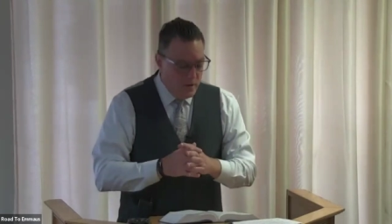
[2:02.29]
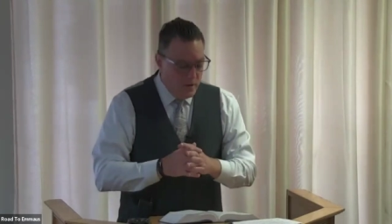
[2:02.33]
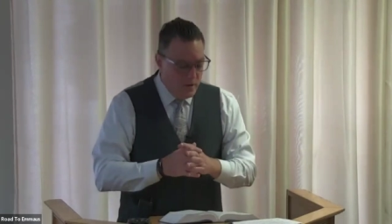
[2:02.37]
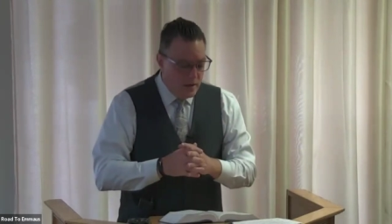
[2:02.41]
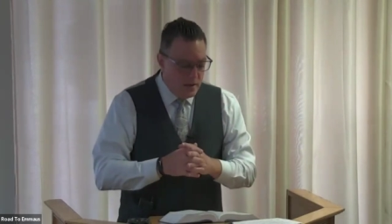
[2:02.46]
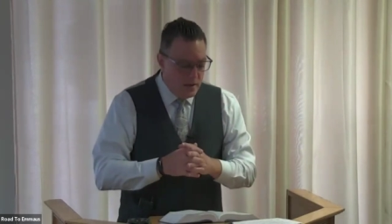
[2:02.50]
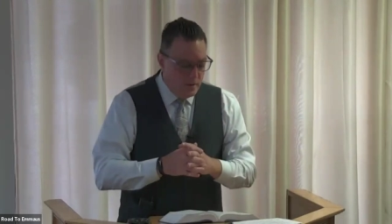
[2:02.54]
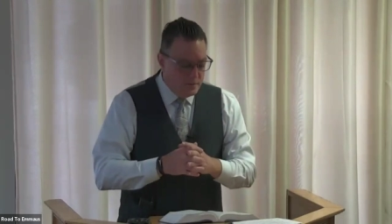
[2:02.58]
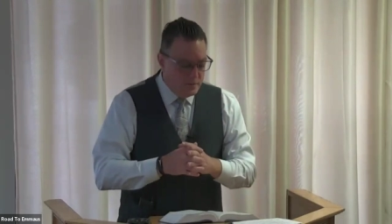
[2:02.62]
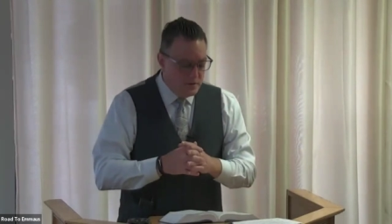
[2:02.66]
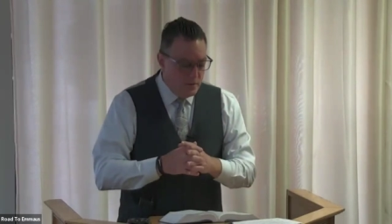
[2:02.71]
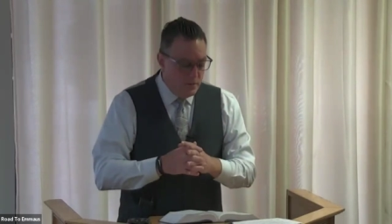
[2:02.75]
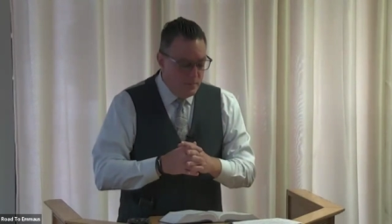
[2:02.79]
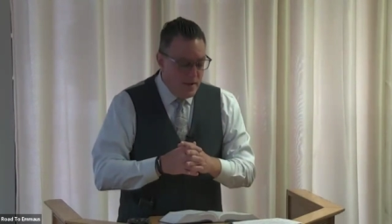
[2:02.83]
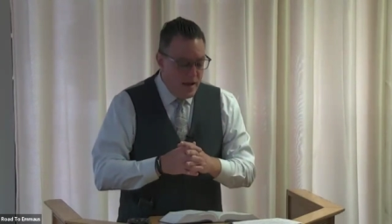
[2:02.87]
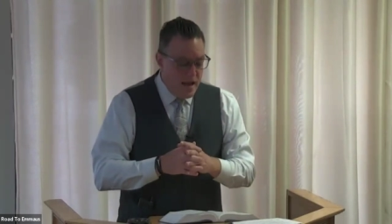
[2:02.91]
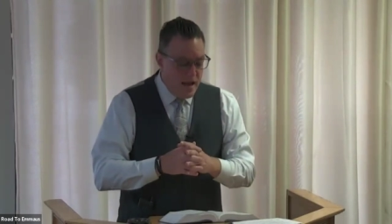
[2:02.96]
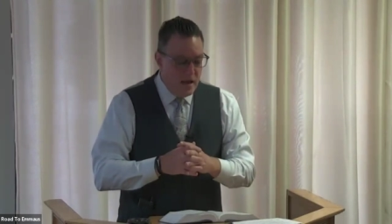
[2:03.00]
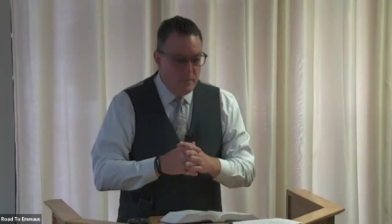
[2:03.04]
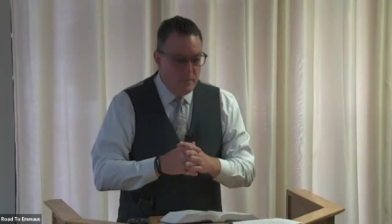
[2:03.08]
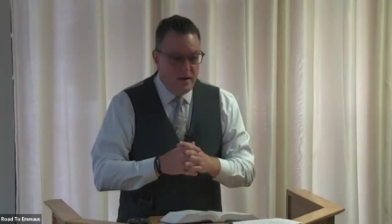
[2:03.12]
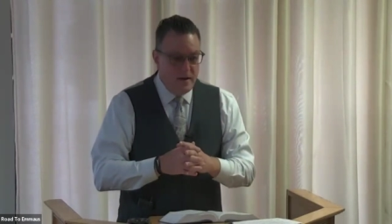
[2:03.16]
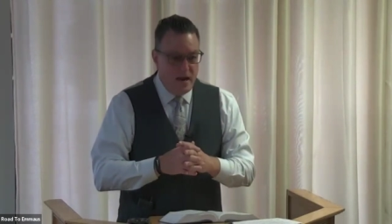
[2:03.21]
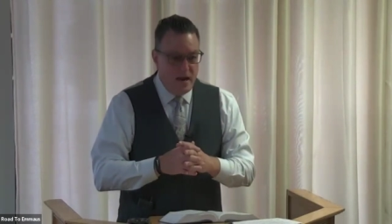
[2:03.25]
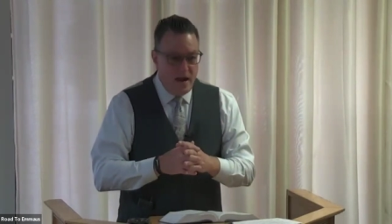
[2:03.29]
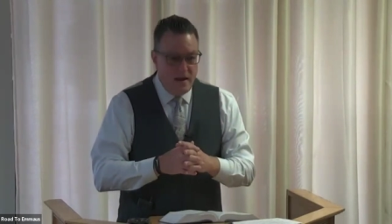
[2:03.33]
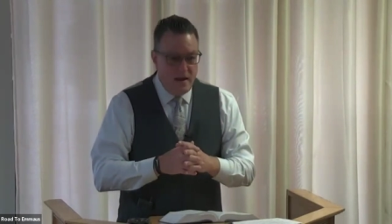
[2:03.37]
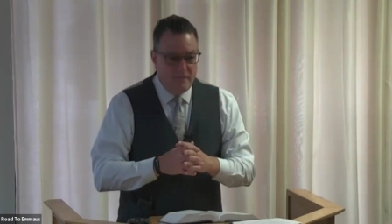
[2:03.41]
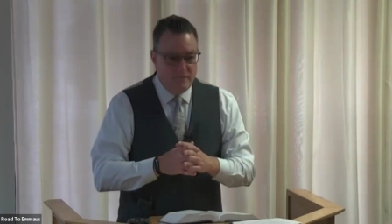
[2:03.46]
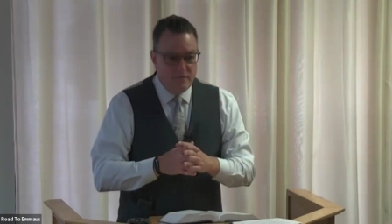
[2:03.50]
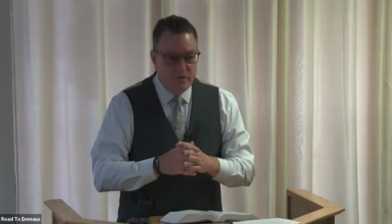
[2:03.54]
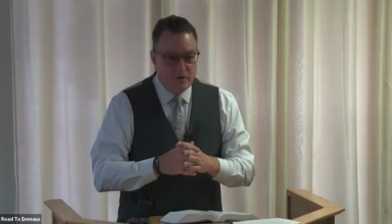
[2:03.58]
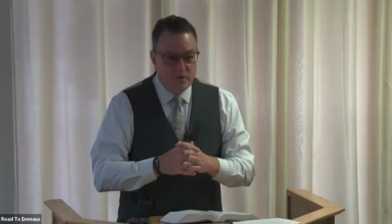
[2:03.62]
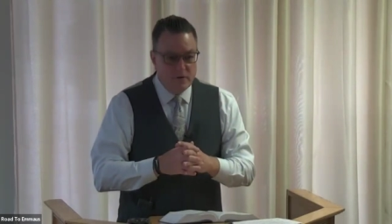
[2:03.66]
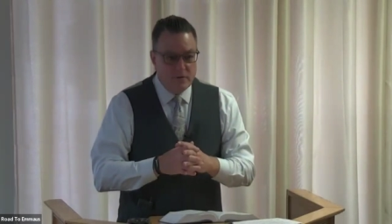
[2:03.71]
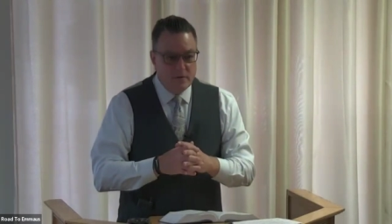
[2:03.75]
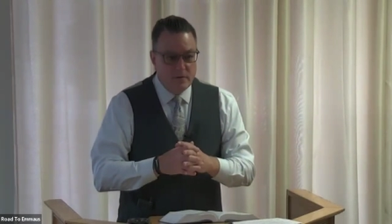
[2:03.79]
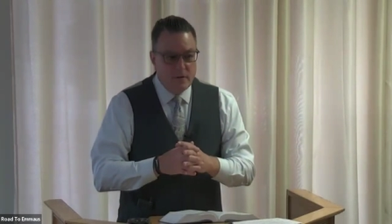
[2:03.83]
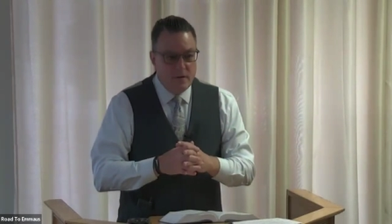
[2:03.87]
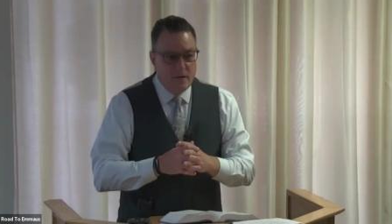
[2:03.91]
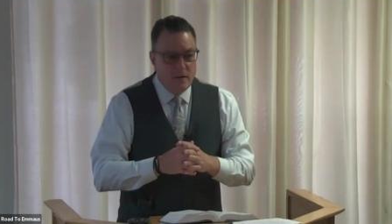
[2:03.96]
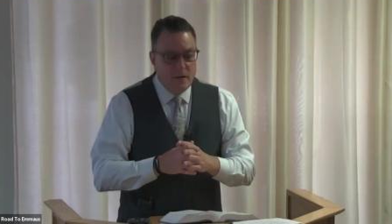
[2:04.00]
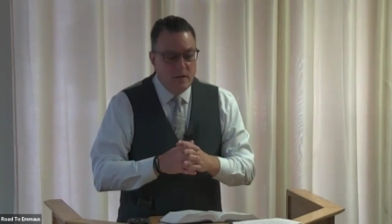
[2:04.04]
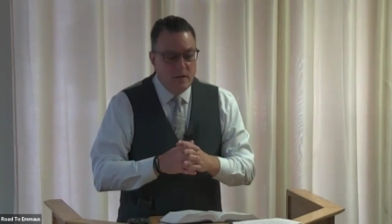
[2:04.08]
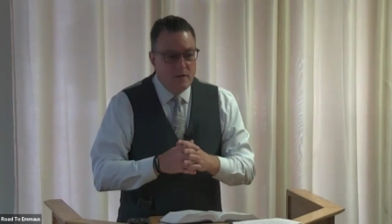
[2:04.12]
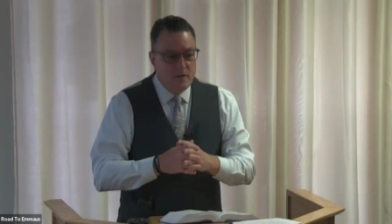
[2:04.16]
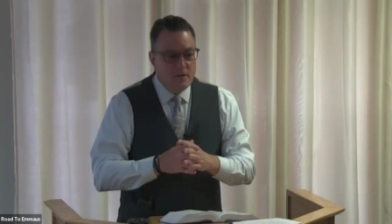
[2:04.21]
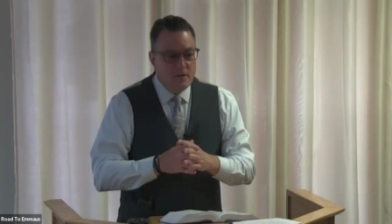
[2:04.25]
when it comes to bad behavior
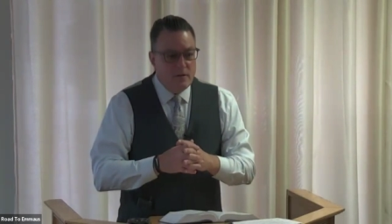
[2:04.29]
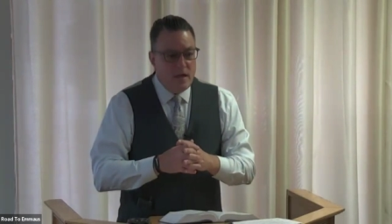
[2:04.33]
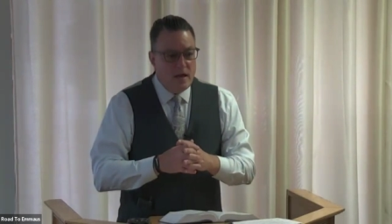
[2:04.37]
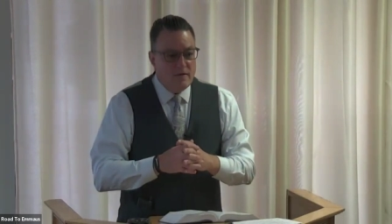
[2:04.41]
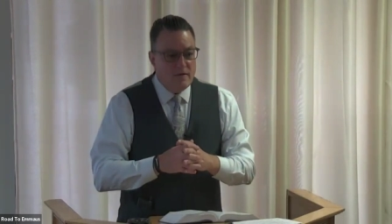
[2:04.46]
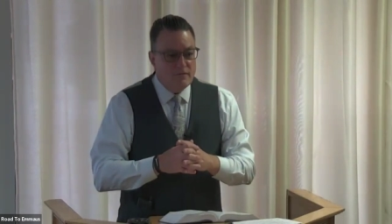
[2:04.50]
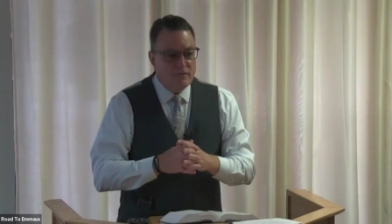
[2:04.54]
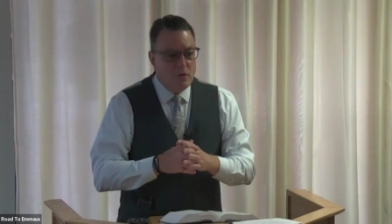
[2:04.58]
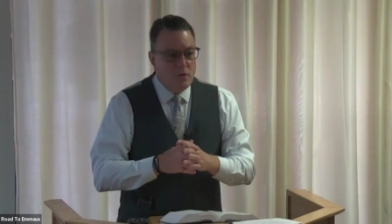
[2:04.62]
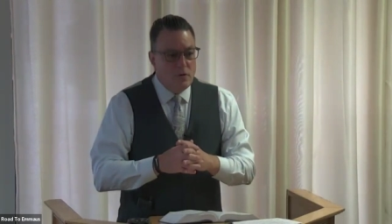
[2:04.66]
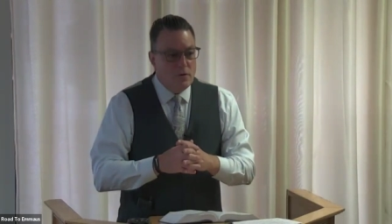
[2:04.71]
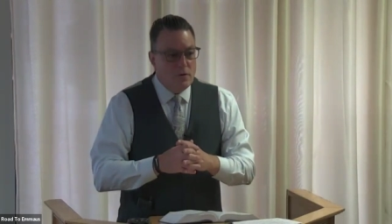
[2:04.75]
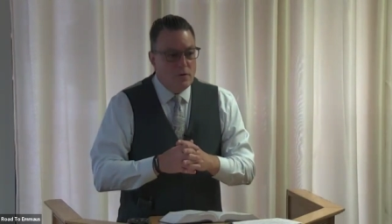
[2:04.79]
that, of